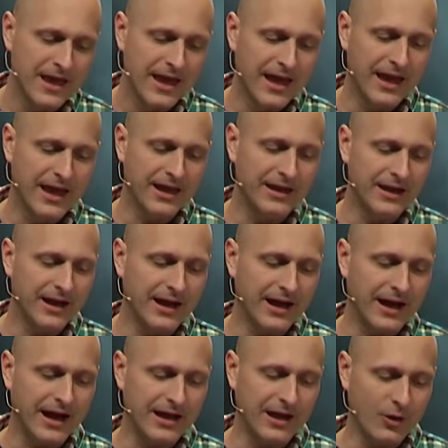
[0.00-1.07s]
And
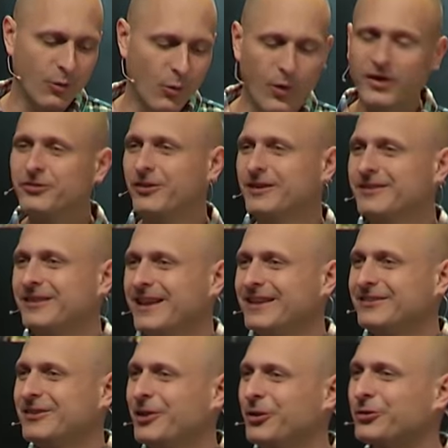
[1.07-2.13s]
it wasn't
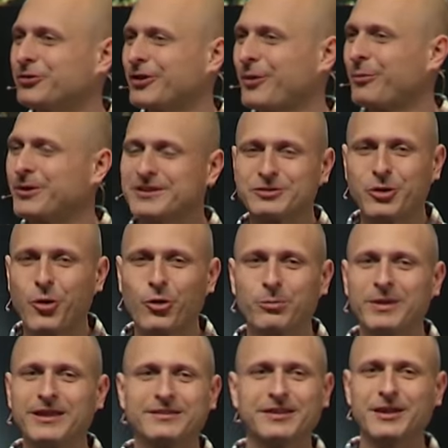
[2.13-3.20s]
until someone told
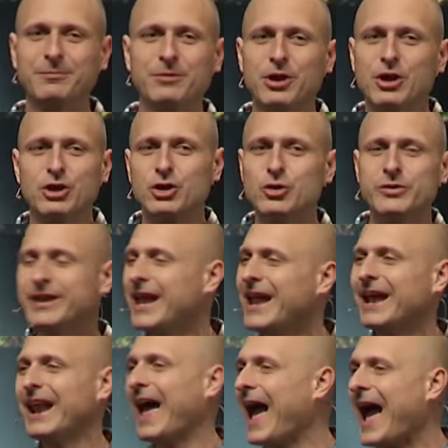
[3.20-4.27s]
me, Tim, you
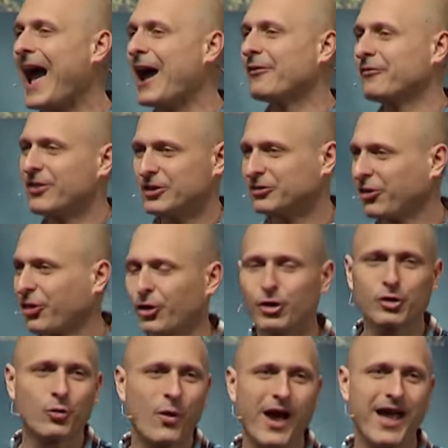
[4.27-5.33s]
can't have this third
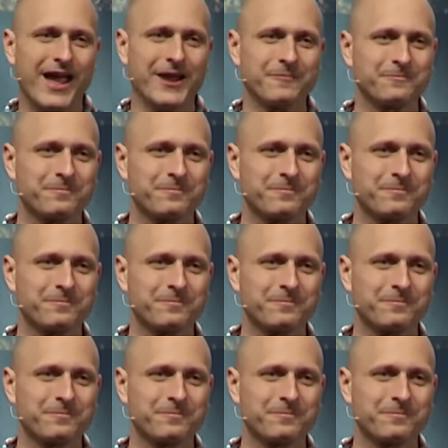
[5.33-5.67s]
way.